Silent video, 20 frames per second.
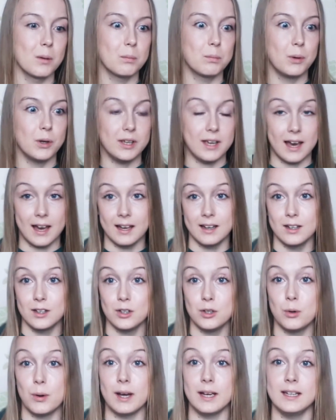but yeah,
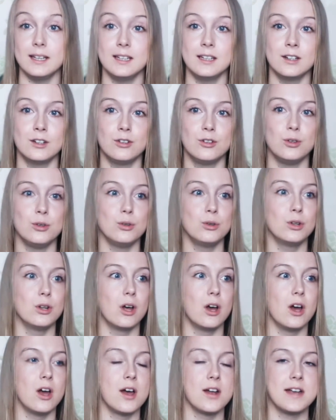you are here to
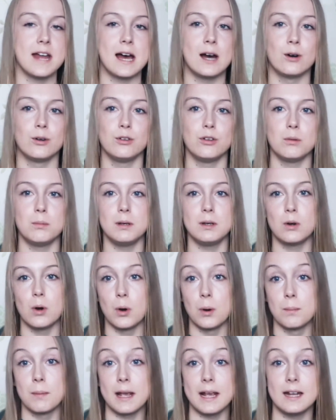learn how to
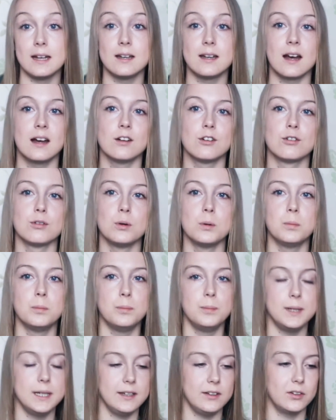become a natural
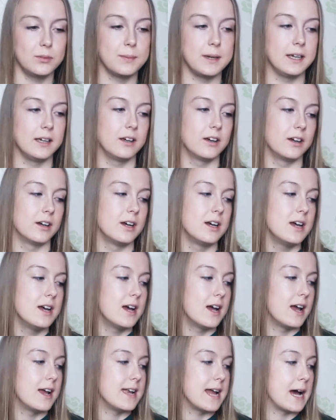peacemaker
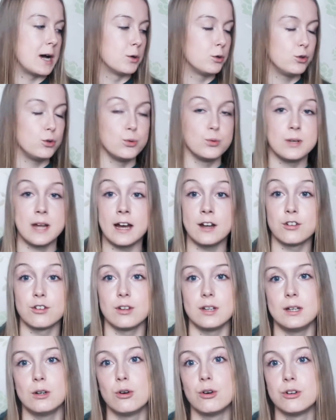and how to
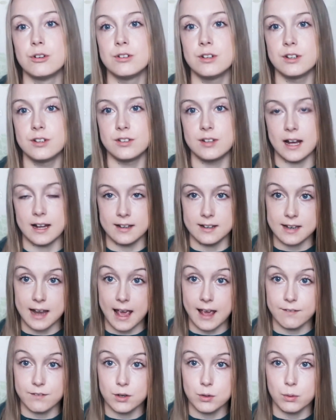naturally understand
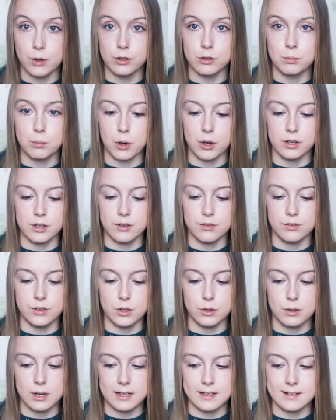everyone's point of
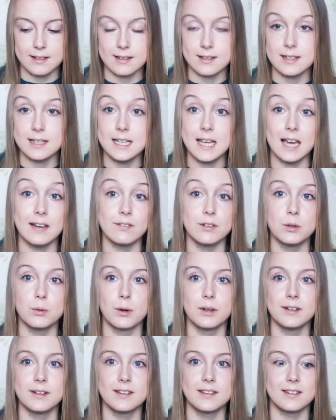view and see
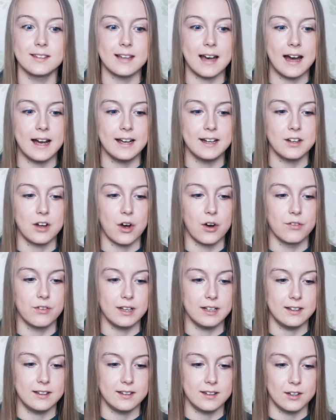everyone's side of
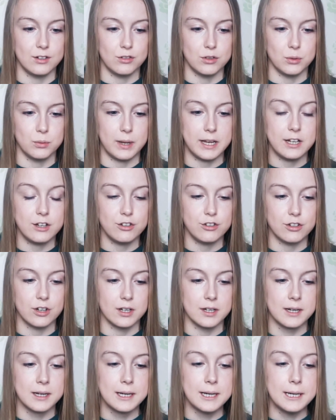a
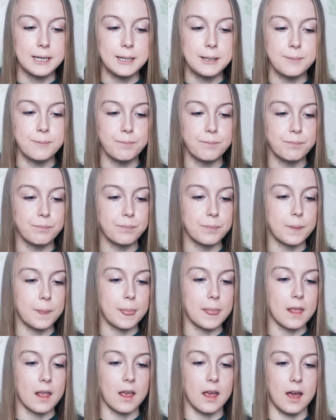situation.
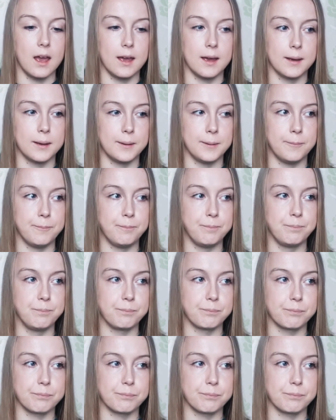Um,